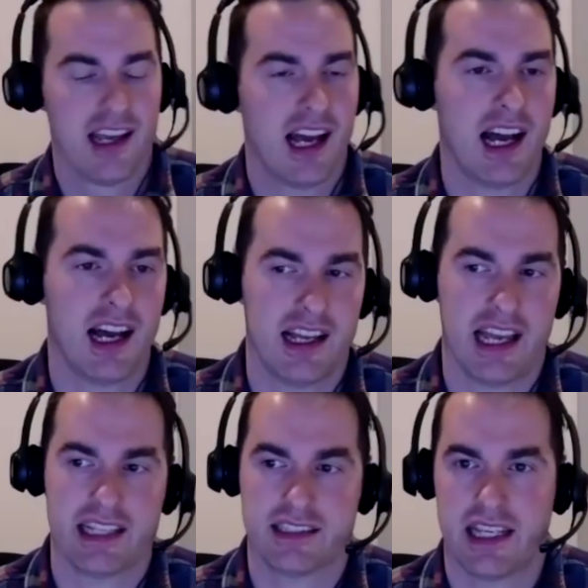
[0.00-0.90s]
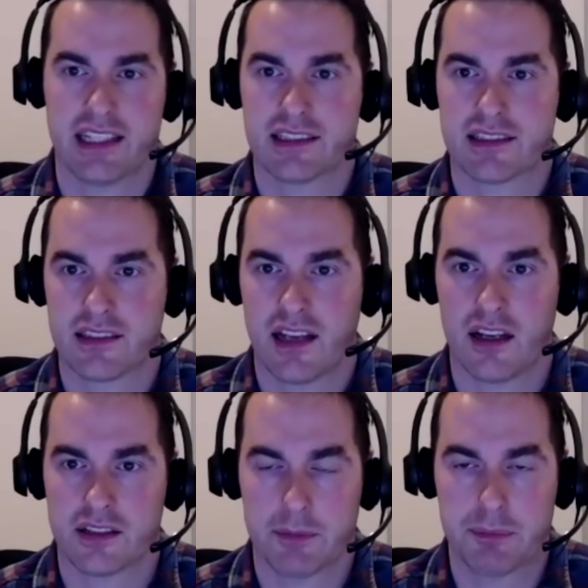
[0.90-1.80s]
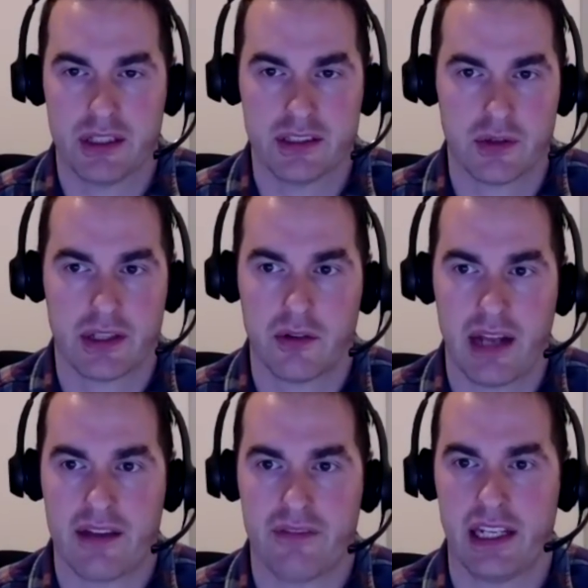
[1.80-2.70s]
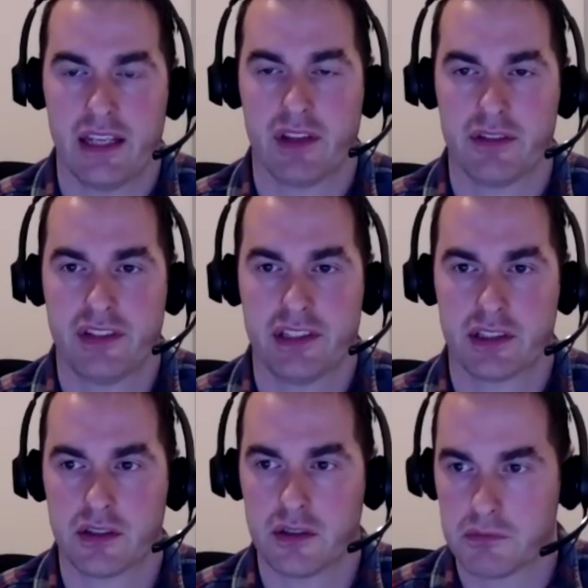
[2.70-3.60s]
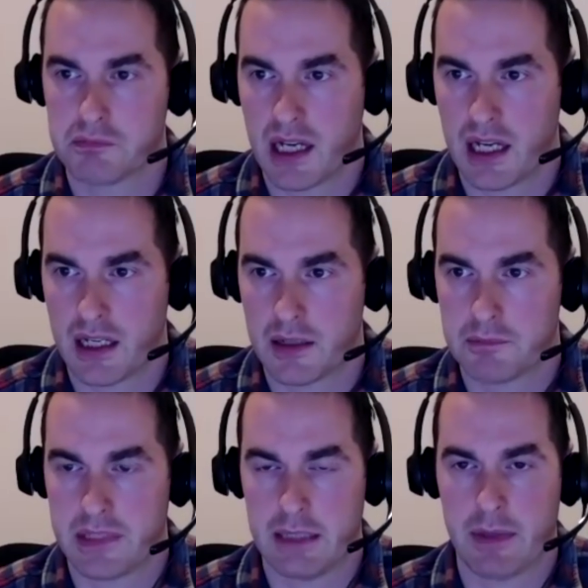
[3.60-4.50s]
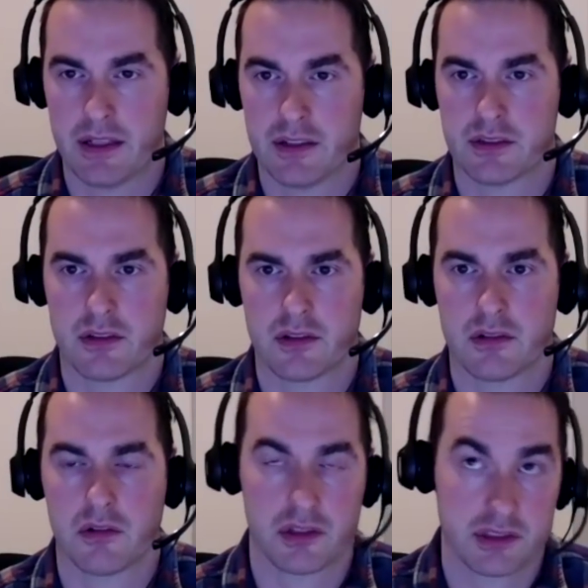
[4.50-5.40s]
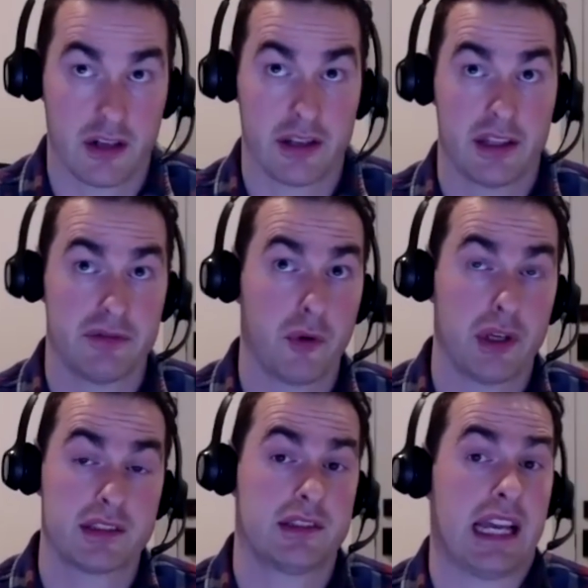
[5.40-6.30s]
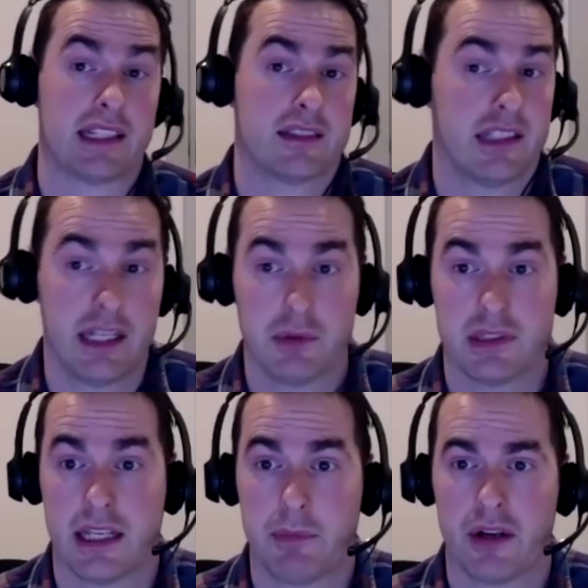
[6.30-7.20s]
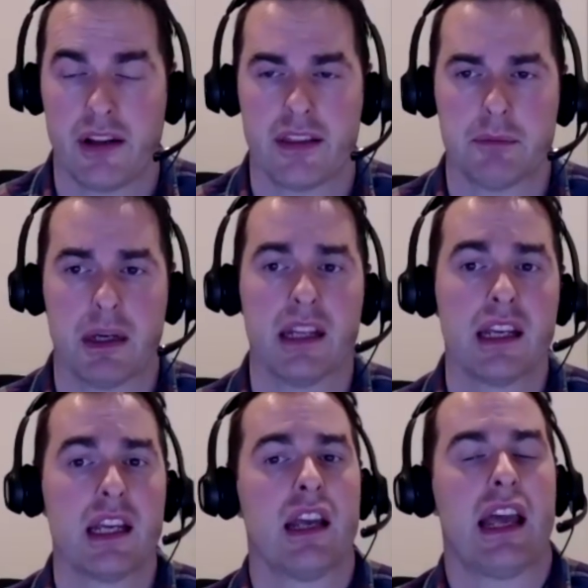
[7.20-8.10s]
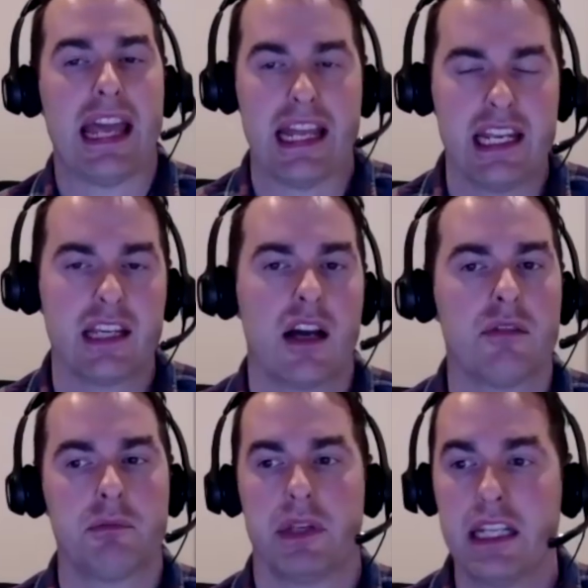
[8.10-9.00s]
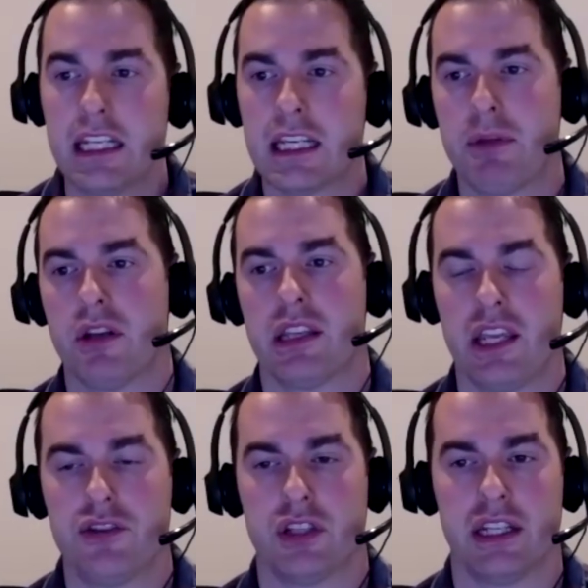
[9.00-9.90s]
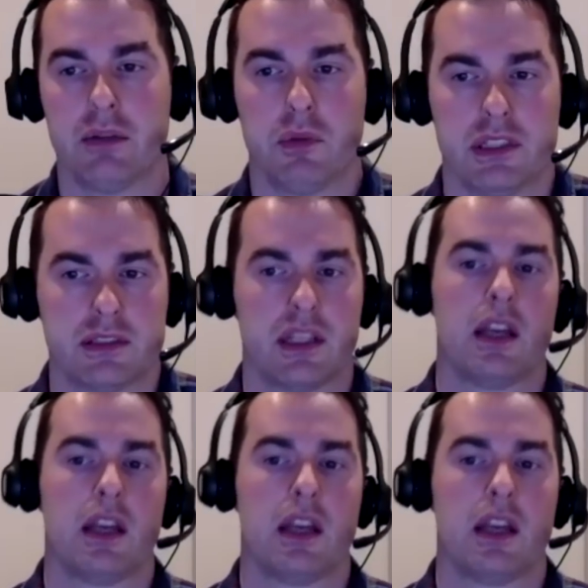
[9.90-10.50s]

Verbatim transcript: uh, has since gone kaput, and so I don't have any of the physical um, emails or, or sorry, the voice text that he would send me or anything. But any com any communication, it was